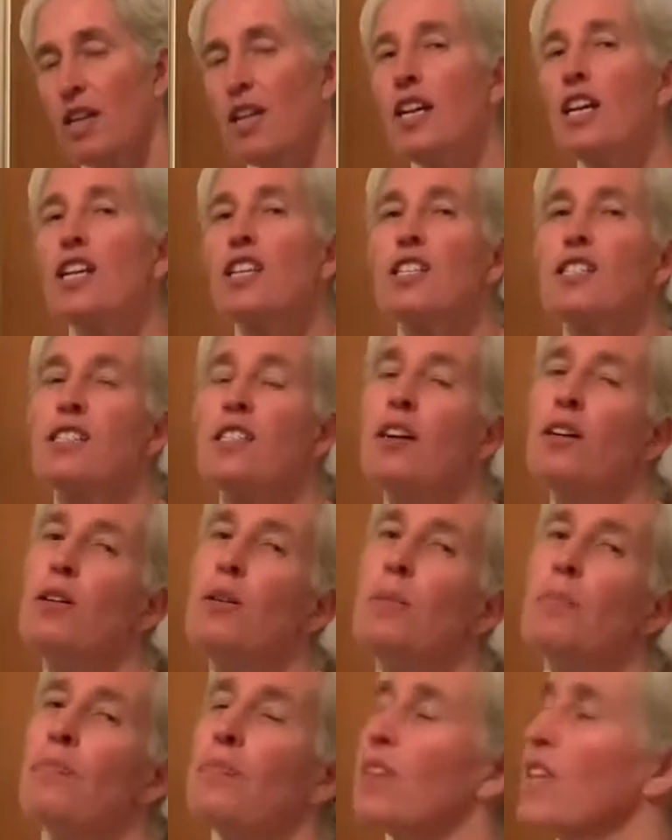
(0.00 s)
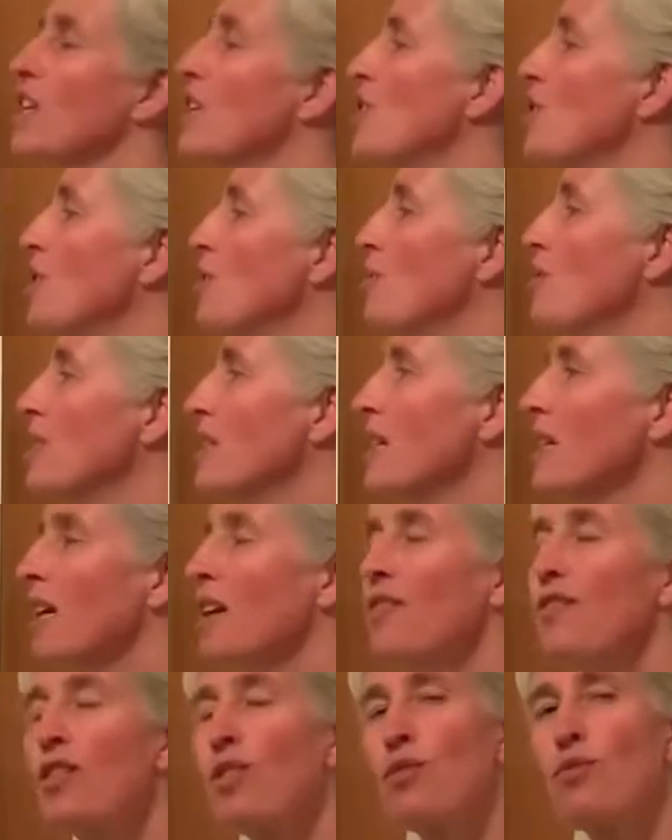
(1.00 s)
So using
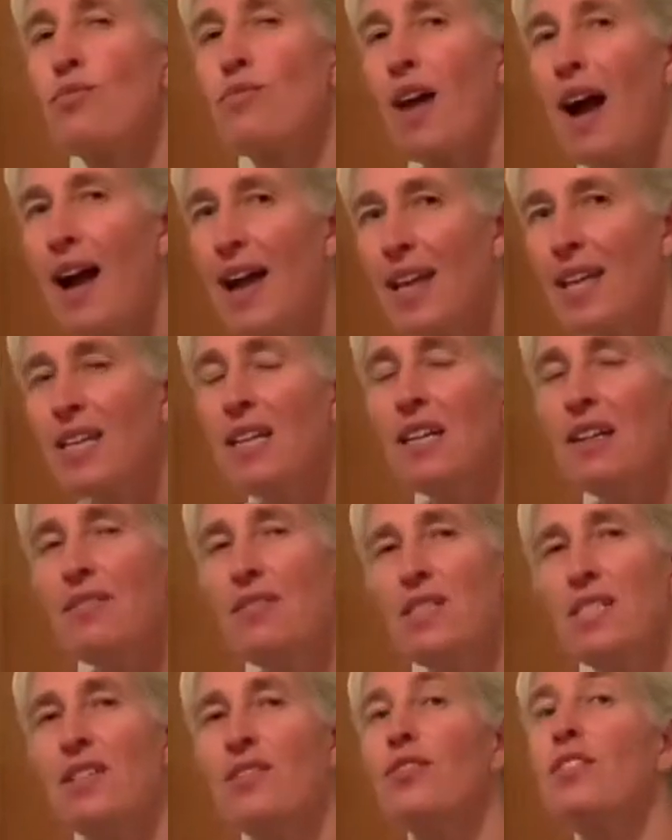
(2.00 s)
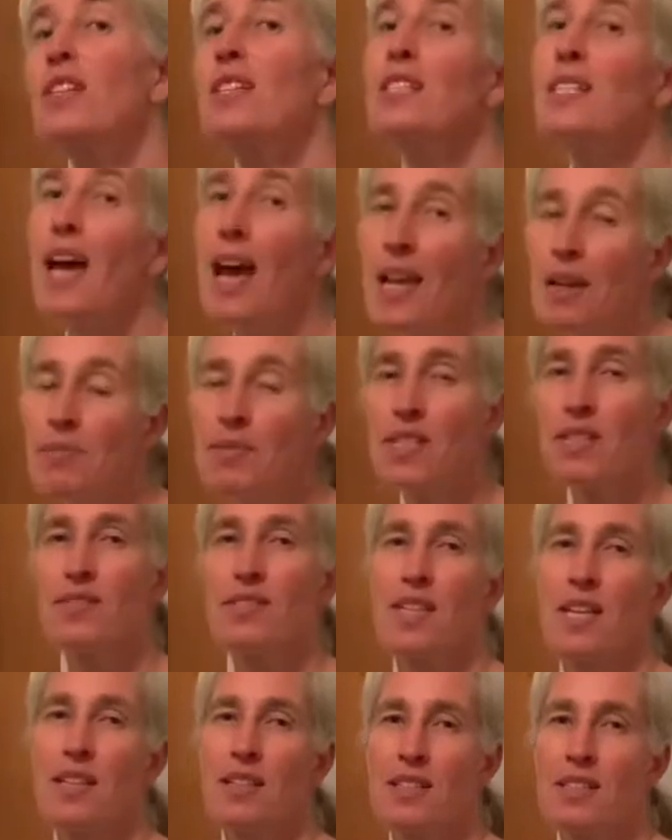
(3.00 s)
a variety of different types of
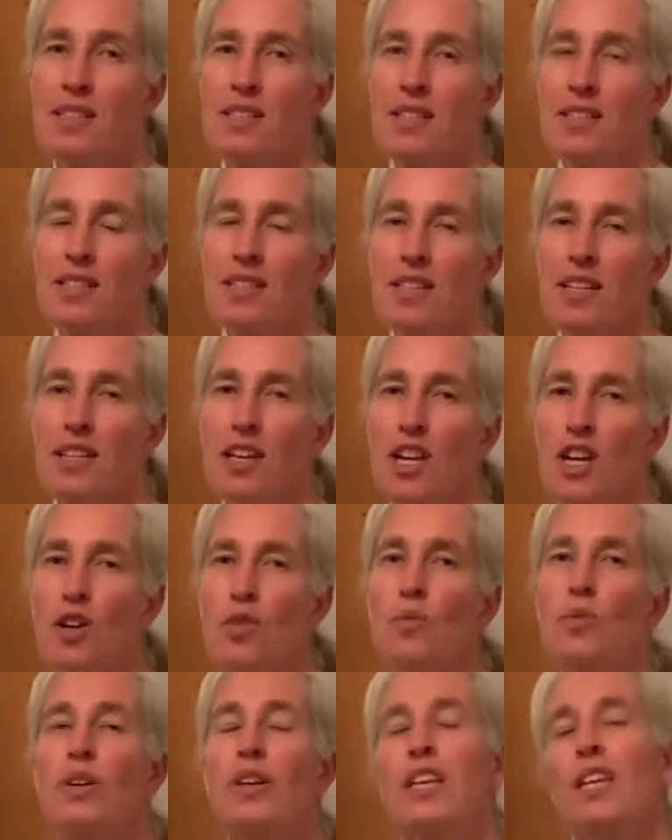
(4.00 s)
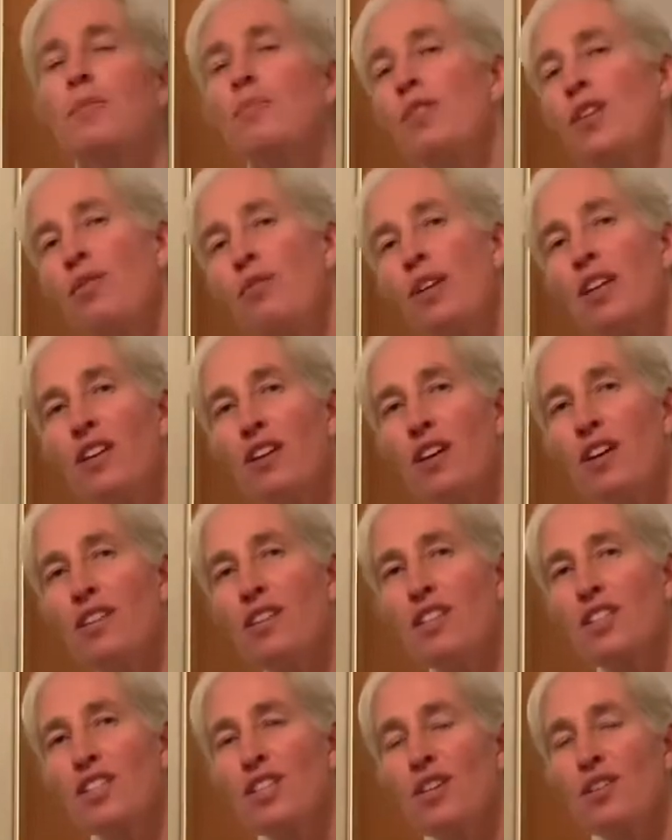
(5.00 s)
sentences will keep the reader on the
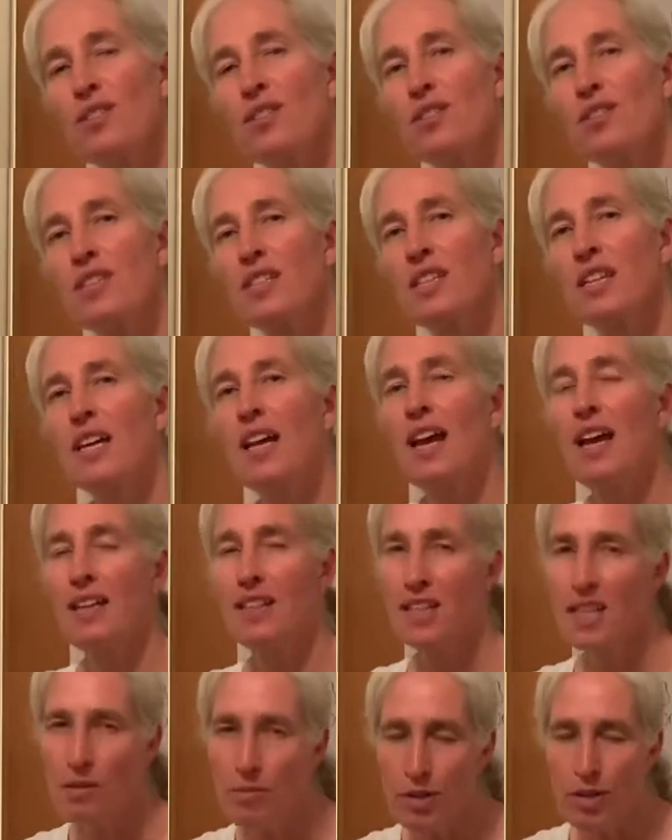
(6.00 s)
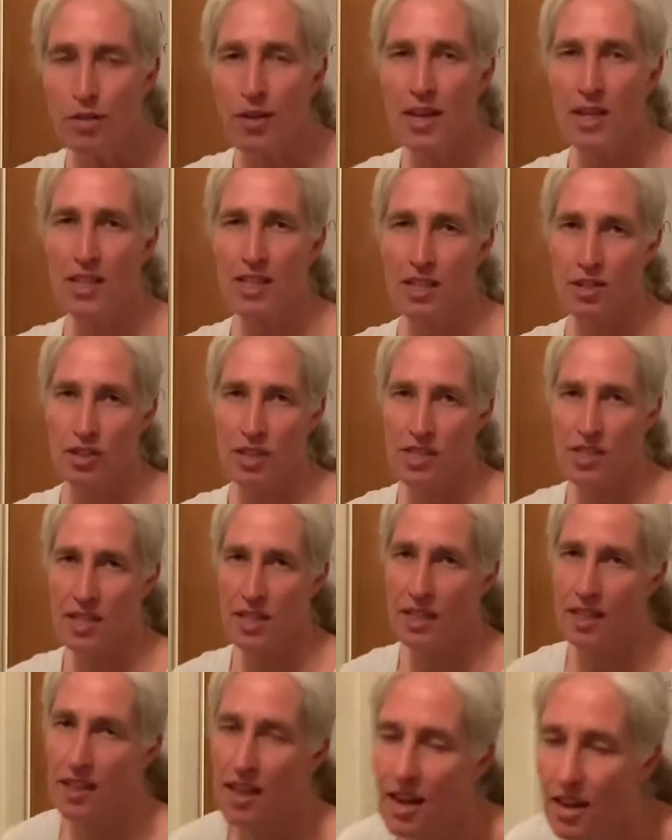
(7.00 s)
toes and keep your writing interesting.
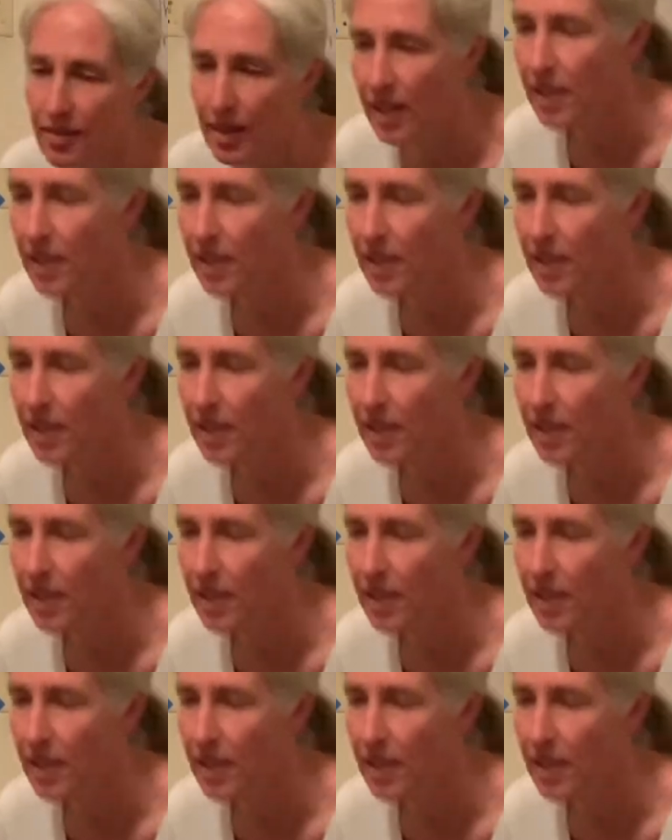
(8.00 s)
All right,